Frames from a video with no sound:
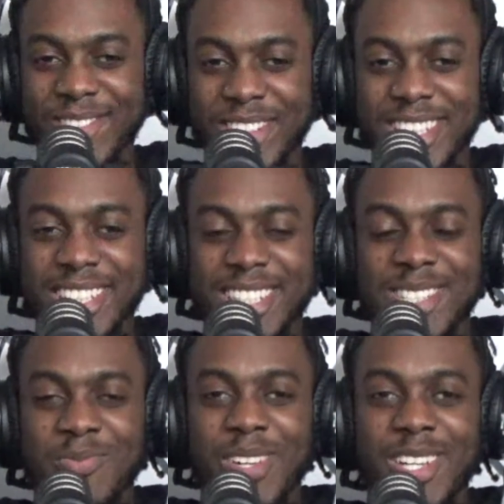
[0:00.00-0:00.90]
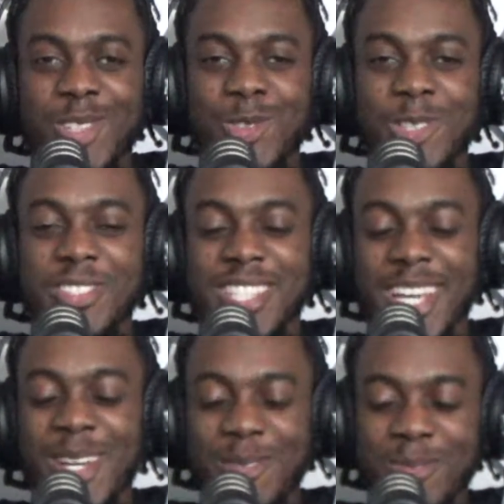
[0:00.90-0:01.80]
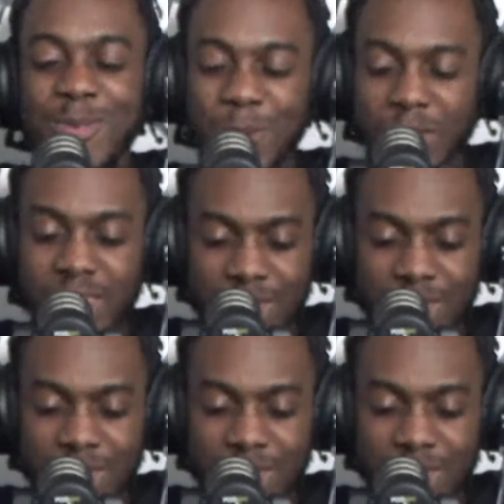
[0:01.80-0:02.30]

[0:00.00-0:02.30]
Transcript: But this man Grievous he has